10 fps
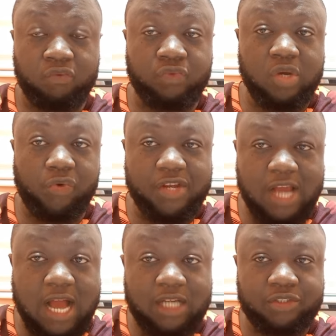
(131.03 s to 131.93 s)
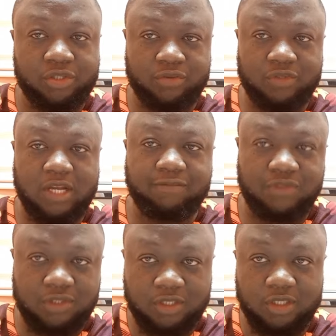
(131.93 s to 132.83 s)
The reactions I've
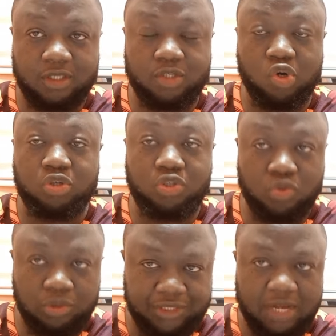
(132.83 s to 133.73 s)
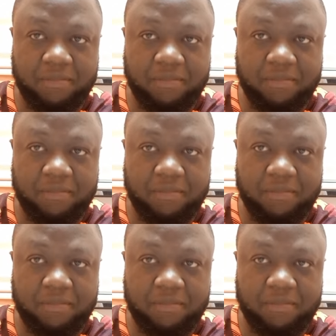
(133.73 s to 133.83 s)
seen on social